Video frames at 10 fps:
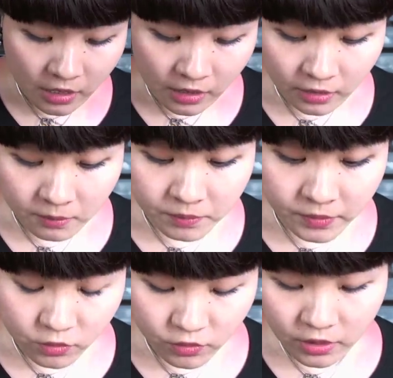Um,
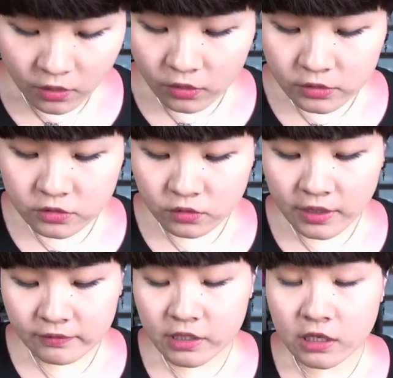but you can also
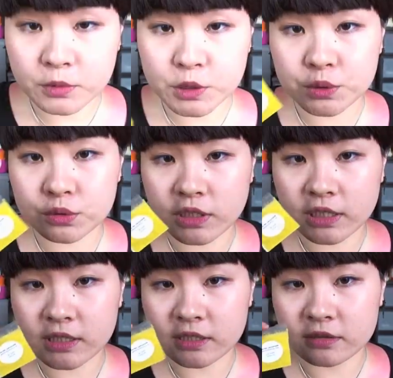have the option to
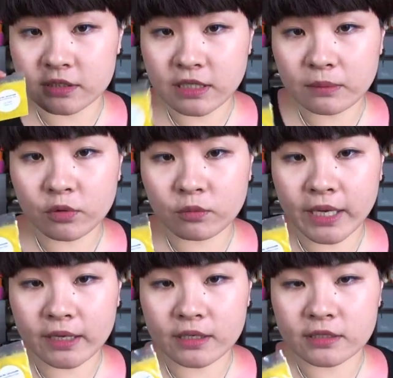get the sample
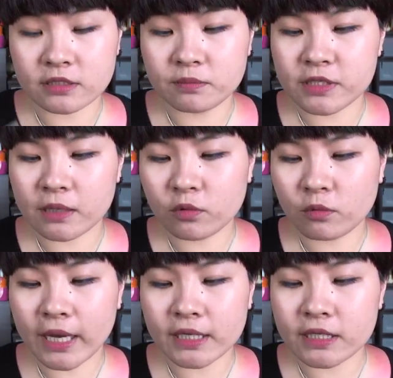baggies. Sample
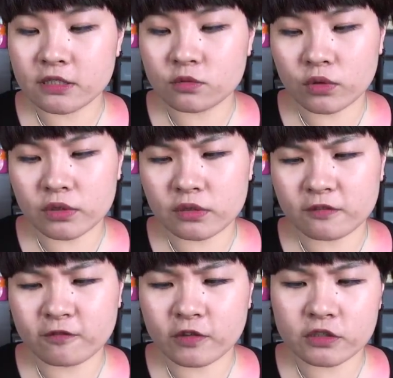baggies were the
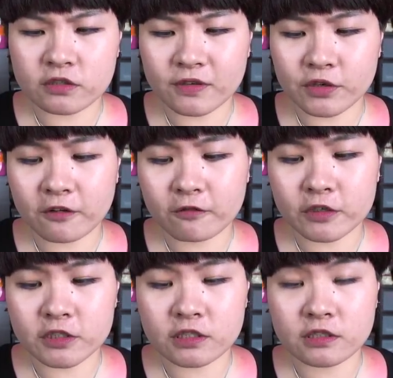first, very
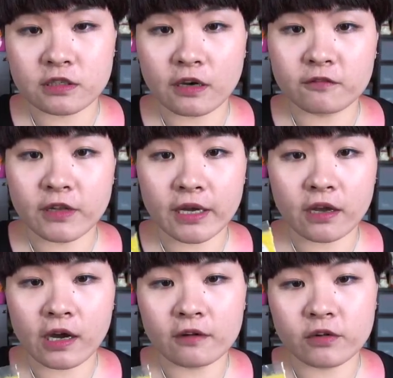first stuff that I
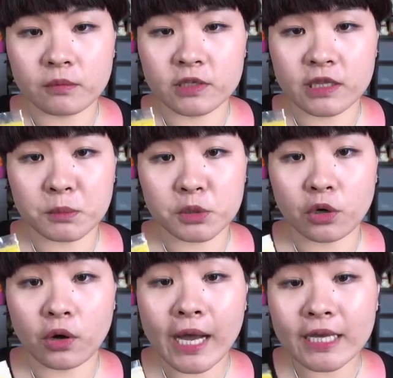got from Glamour
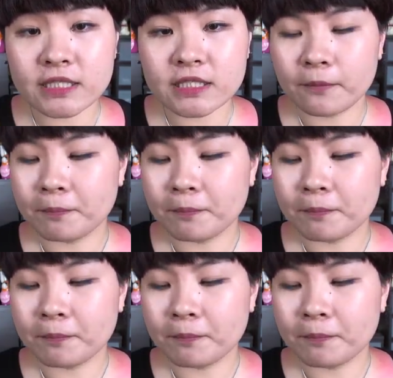Doll Eyes.